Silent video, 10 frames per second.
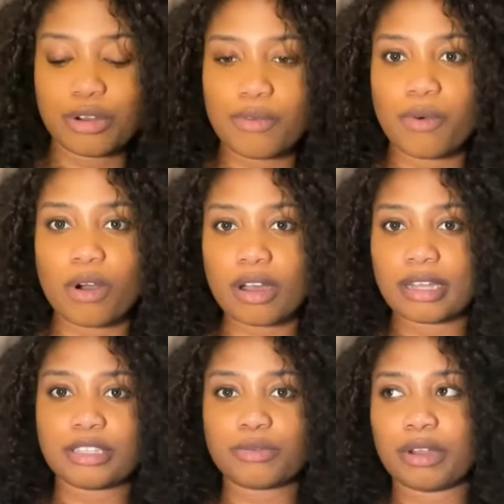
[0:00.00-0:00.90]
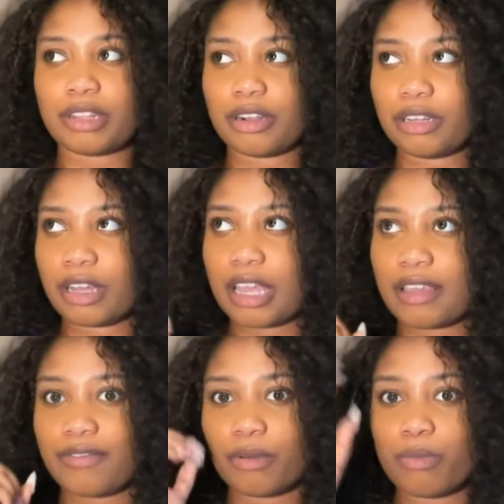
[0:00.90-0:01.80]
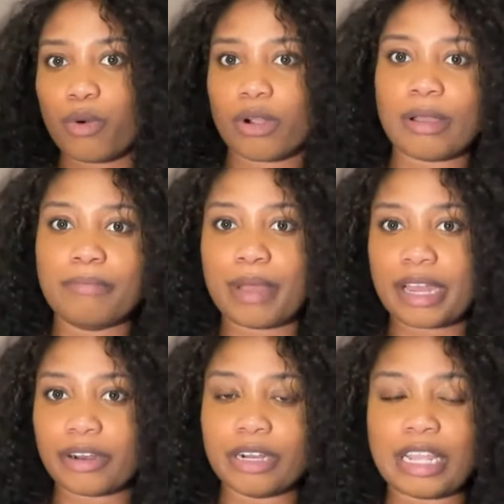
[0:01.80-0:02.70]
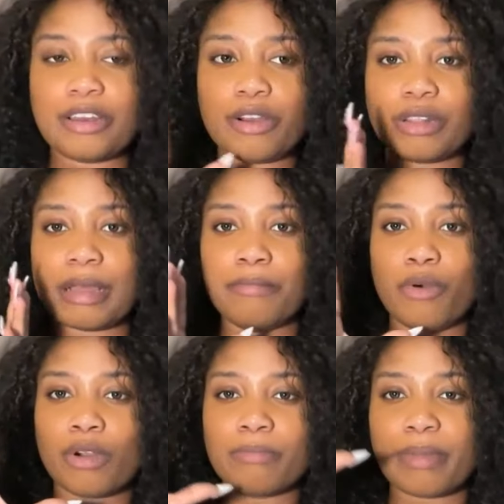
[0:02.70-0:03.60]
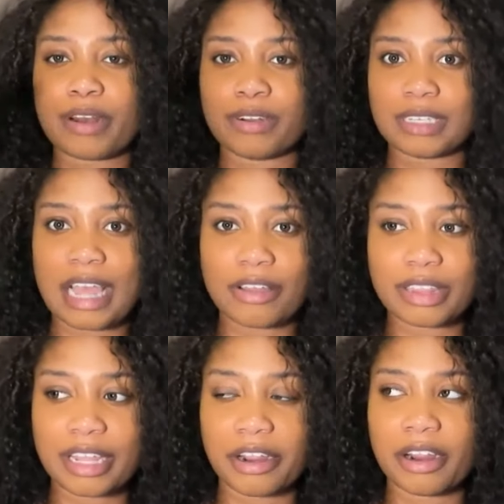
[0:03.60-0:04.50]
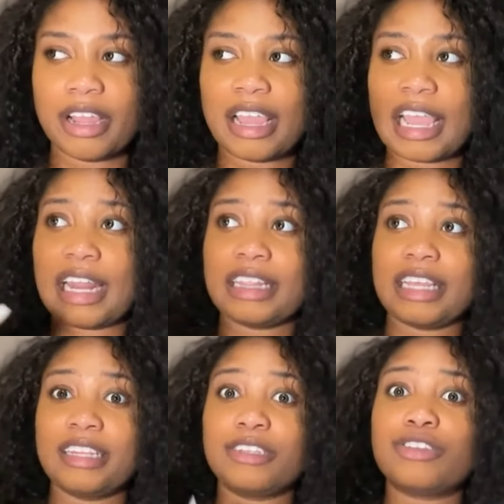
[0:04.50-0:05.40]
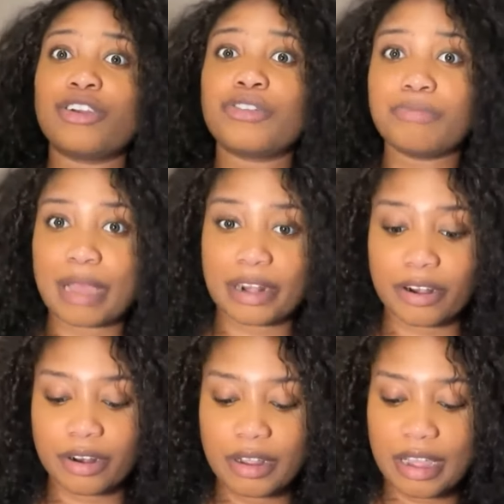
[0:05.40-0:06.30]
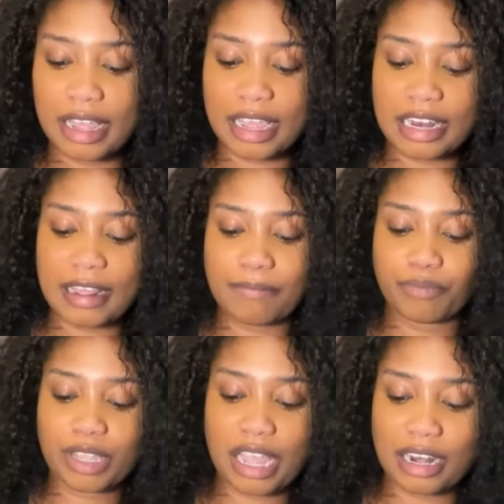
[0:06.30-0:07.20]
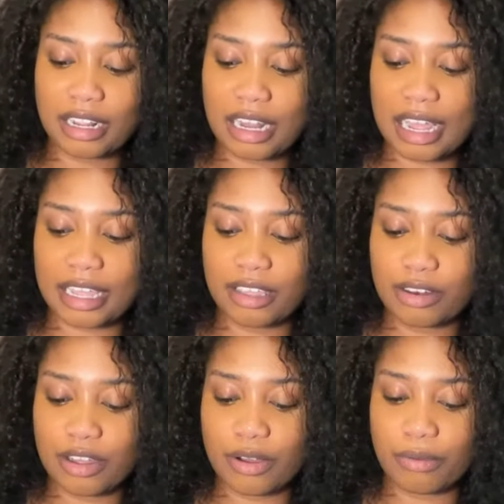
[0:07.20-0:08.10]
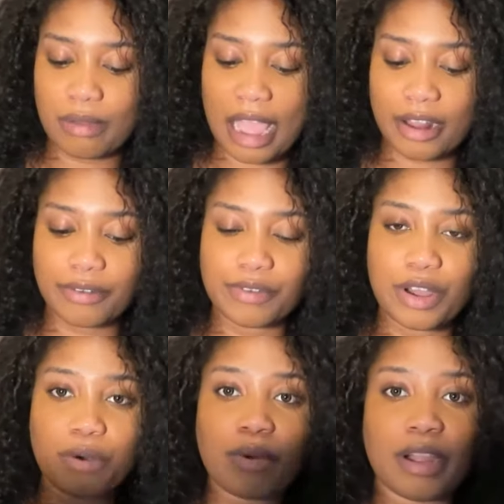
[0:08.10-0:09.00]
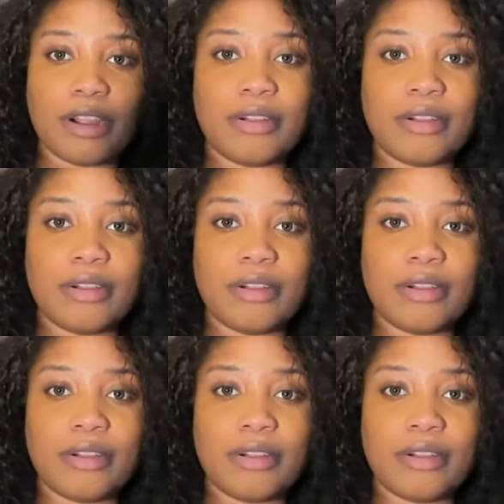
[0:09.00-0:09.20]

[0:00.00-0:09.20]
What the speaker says: Wands where they're looking for more and better. And they know that more and better is out there and that they deserve better. And then kind of like, you know, out of nowhere,